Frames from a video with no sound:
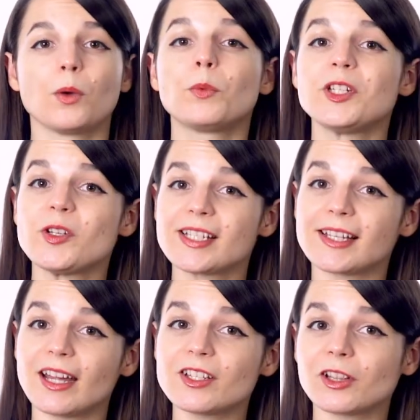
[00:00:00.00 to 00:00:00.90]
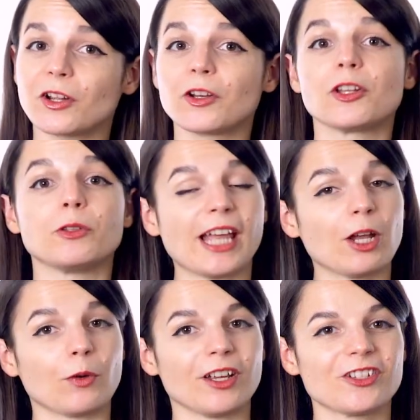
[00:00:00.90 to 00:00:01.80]
When you decide to learn a new
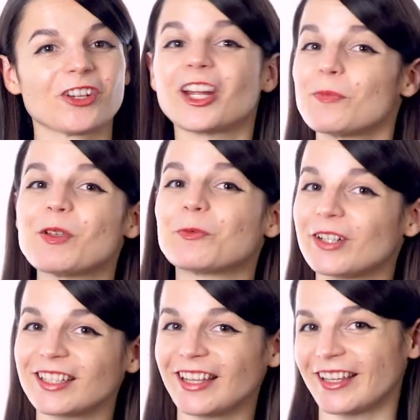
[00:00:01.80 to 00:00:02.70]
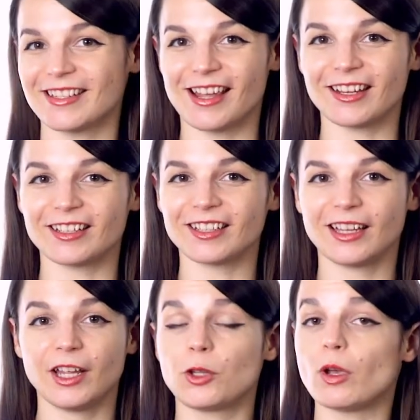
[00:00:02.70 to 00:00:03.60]
language, you're going to be really excited.
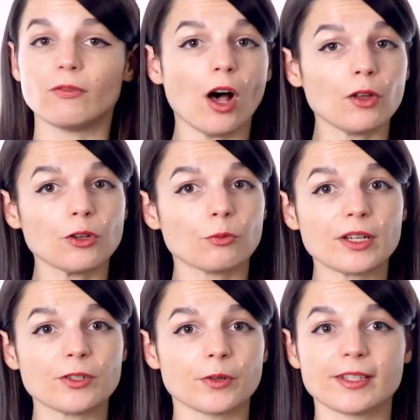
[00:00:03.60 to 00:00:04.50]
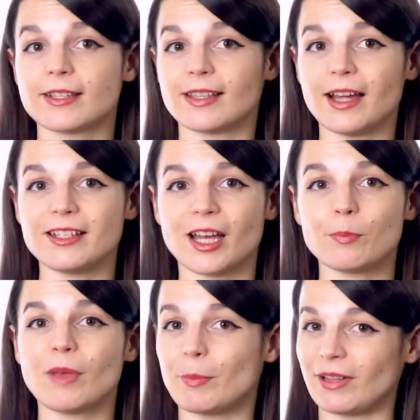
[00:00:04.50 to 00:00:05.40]
You have all your resources lined up,
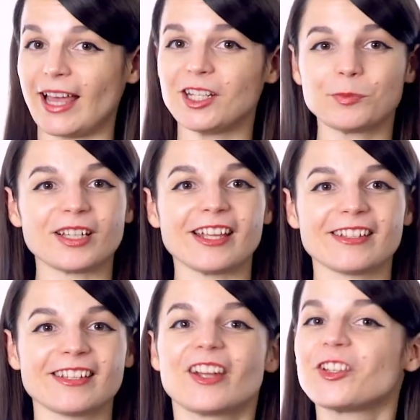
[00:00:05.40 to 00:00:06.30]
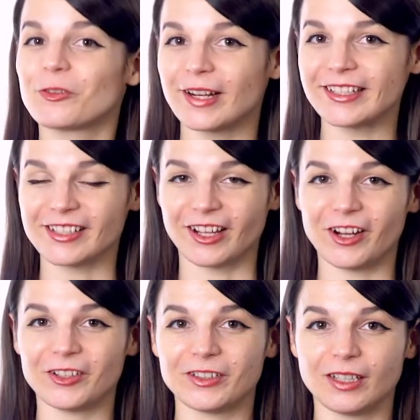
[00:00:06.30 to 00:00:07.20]
a plan in place, and you're ready to
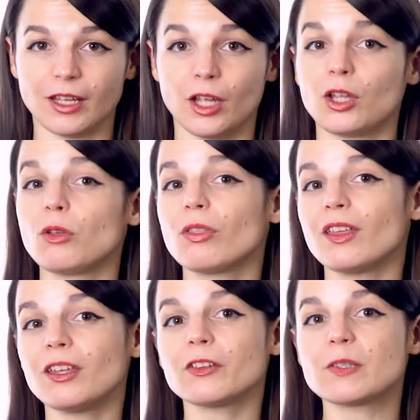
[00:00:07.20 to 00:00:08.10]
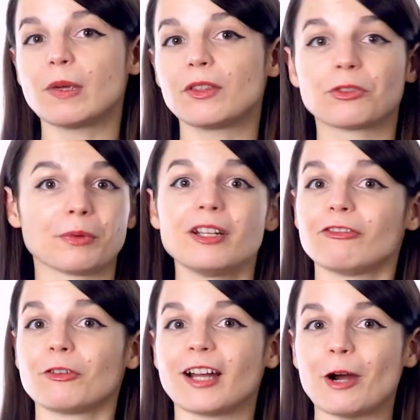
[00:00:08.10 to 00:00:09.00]
go. You think you'll spend 3 to
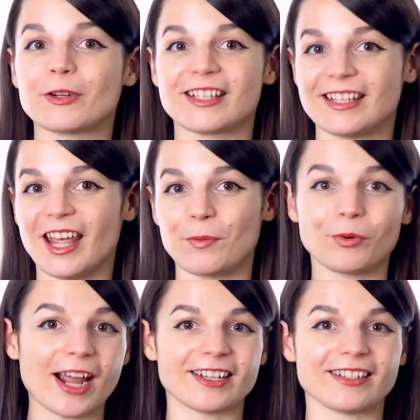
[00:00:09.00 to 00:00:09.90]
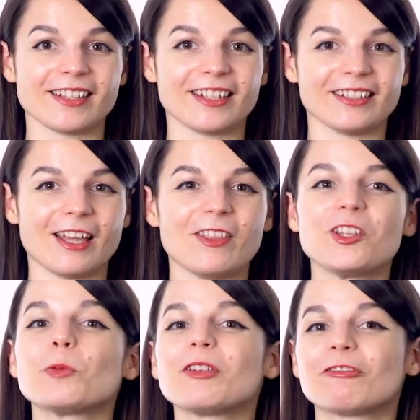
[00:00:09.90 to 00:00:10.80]
4 hours a day practicing and that
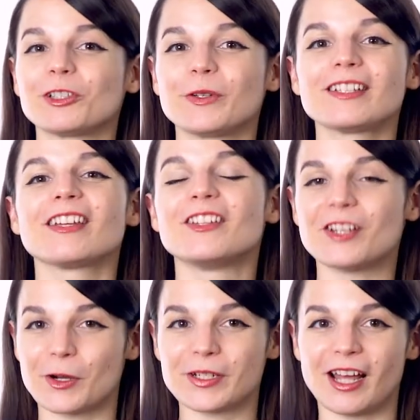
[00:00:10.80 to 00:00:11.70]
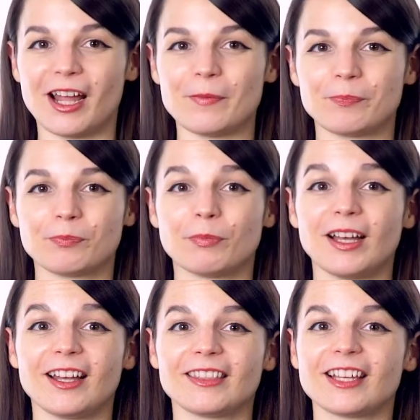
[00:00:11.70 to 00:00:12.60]
you'll be fluent in no time,
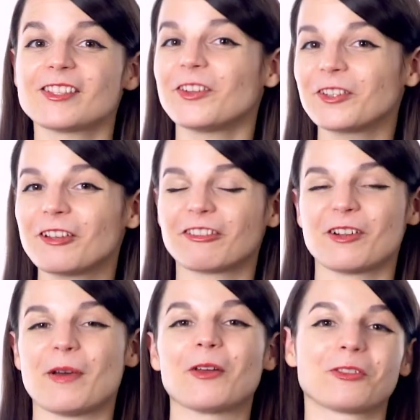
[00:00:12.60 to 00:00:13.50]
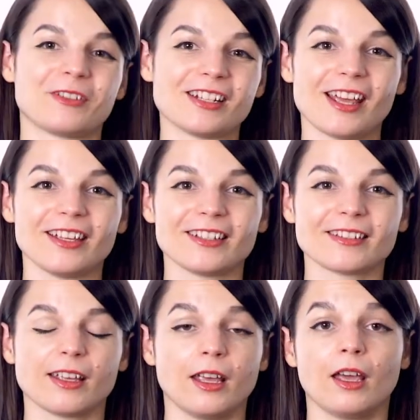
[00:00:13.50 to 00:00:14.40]
but that's only for about 3
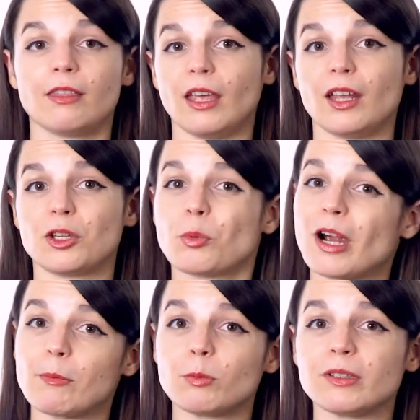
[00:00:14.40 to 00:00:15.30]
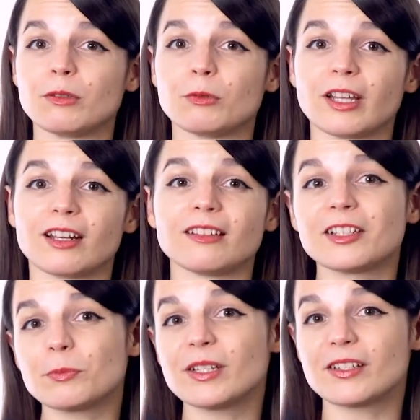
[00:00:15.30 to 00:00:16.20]
days. Then you probably will get a
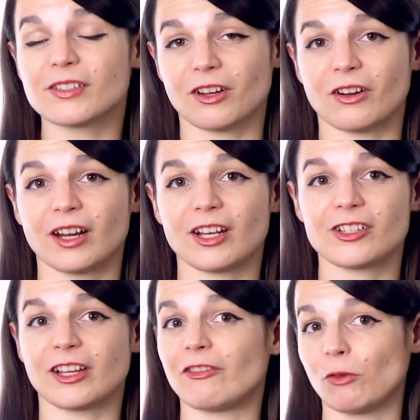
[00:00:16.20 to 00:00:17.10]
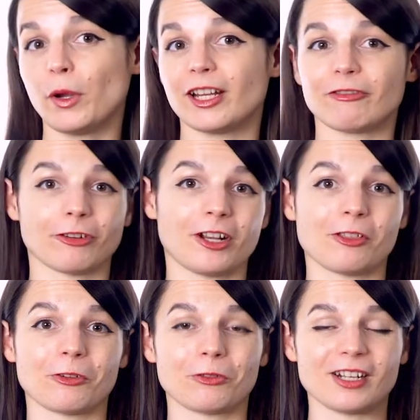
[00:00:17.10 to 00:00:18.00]
little bit discouraged and avoid it for
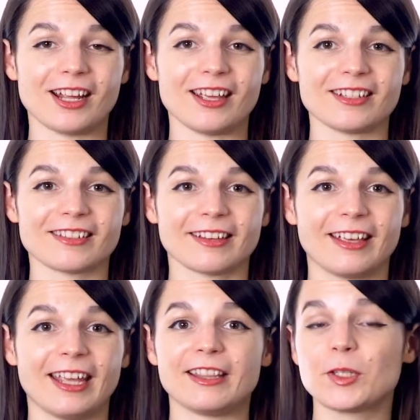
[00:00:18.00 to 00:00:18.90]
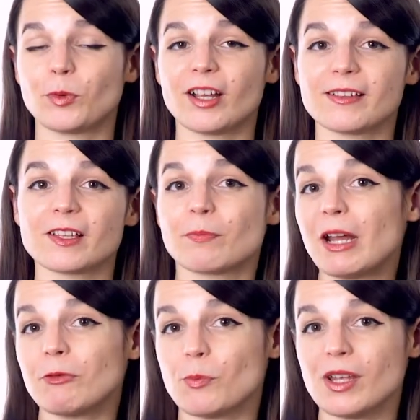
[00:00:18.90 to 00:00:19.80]
another 3 days. And this process might
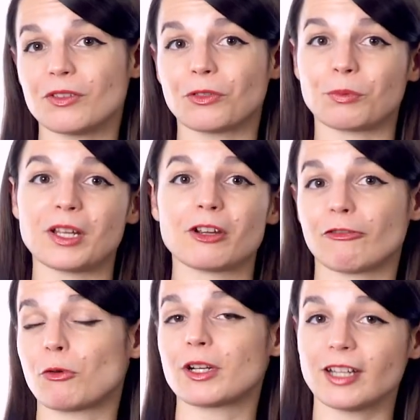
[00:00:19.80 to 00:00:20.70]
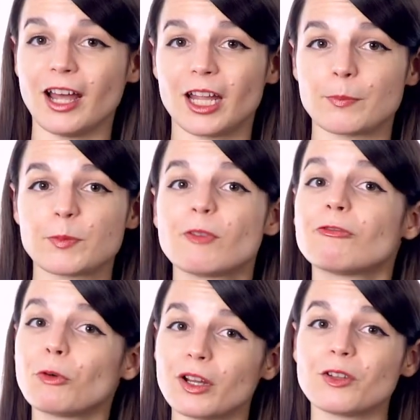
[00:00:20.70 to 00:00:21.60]
repeat 3 or 4 times
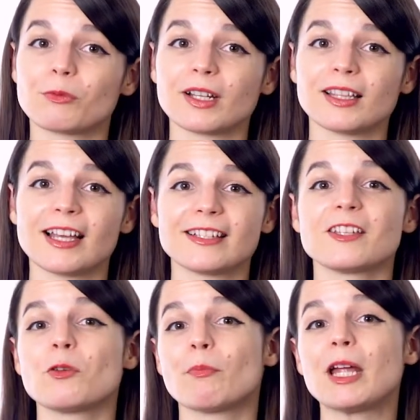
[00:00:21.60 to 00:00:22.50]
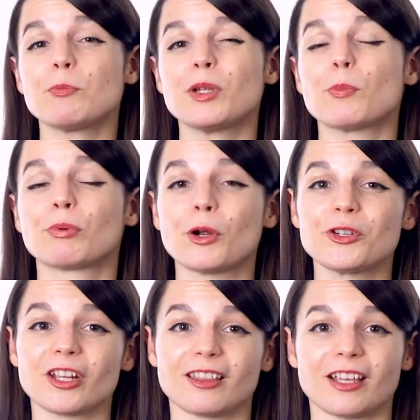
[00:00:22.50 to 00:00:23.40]
before you realize that you might be
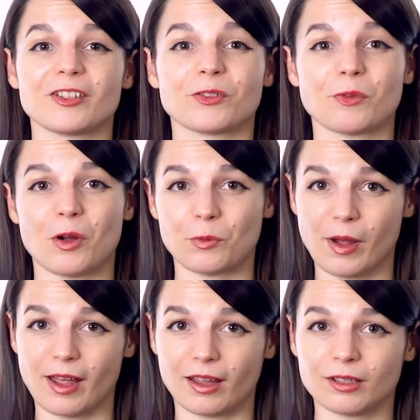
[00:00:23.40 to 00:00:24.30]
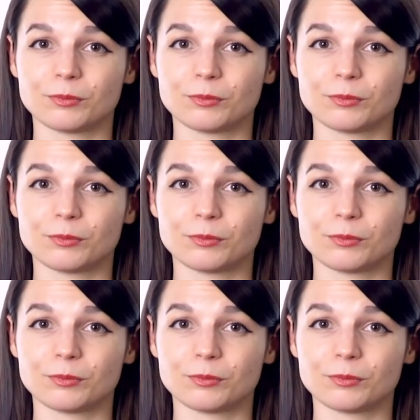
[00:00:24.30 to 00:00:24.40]
approaching things the wrong way.